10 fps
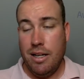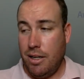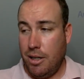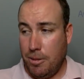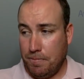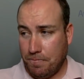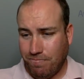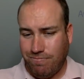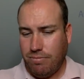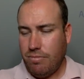
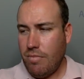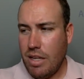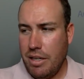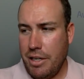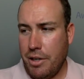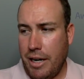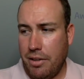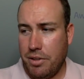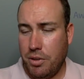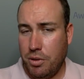in your
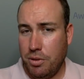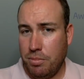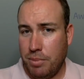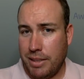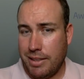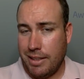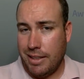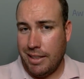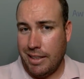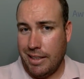household, but
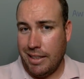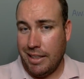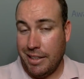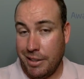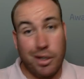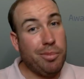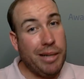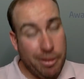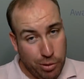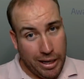there are
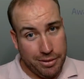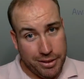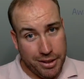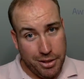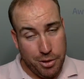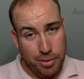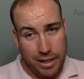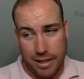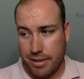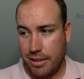people out there who
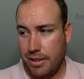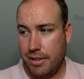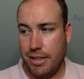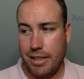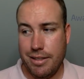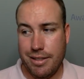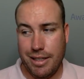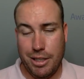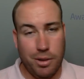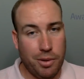buy and sell these things,
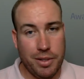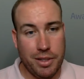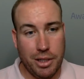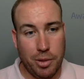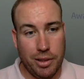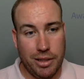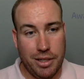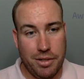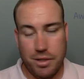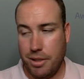and you are risking your
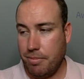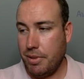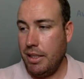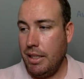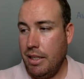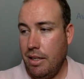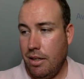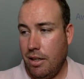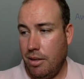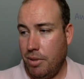relationship
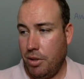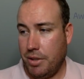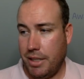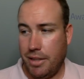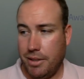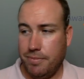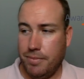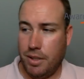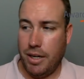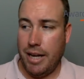altogether.
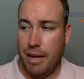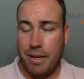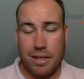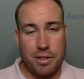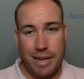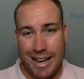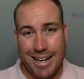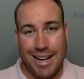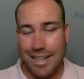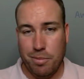All right? Amex, you
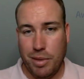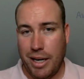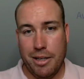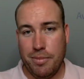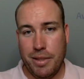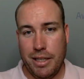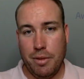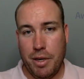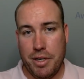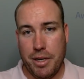cannot combine them in
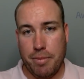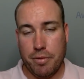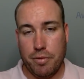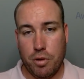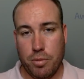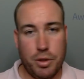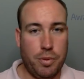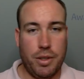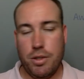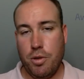any way, shape, or form
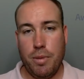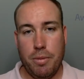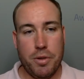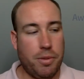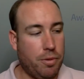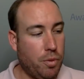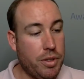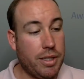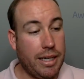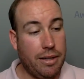between two membership
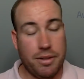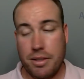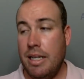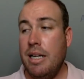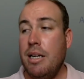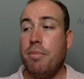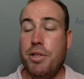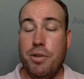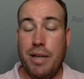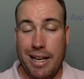rewards accounts, but you